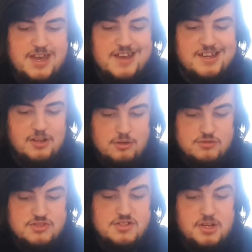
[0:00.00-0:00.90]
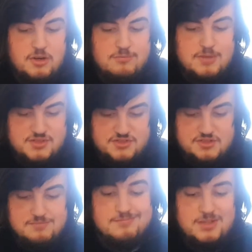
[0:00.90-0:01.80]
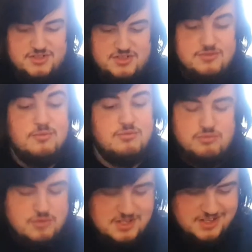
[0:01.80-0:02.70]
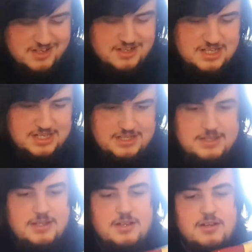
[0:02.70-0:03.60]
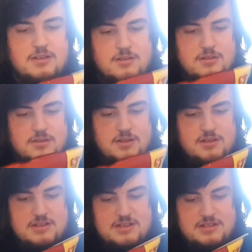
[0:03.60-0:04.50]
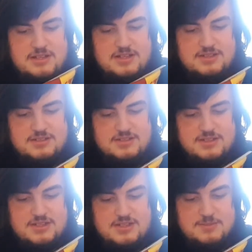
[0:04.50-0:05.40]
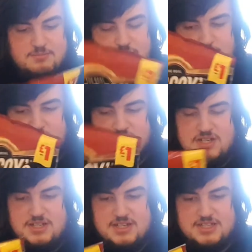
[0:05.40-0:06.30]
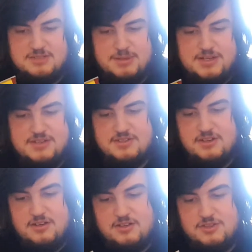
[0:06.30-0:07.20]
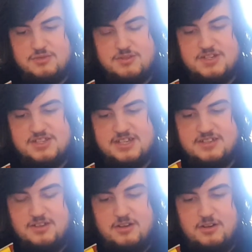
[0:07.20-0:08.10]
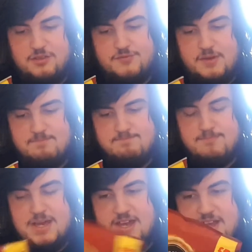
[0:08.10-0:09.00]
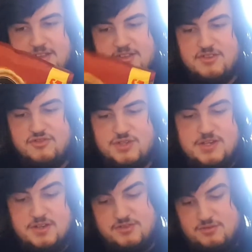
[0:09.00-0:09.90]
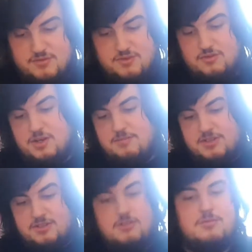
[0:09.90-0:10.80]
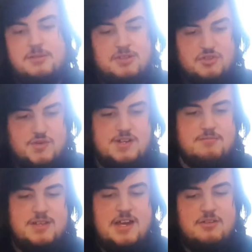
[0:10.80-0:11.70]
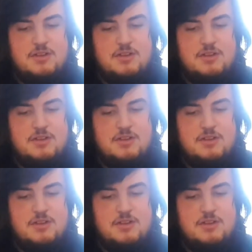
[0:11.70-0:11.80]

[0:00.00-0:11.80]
gluten, or mustard. Mustard, really? And that is pretty much it. It expires on the 22nd of May this year, so we've got quite a bit to go, but I'm going to try them now.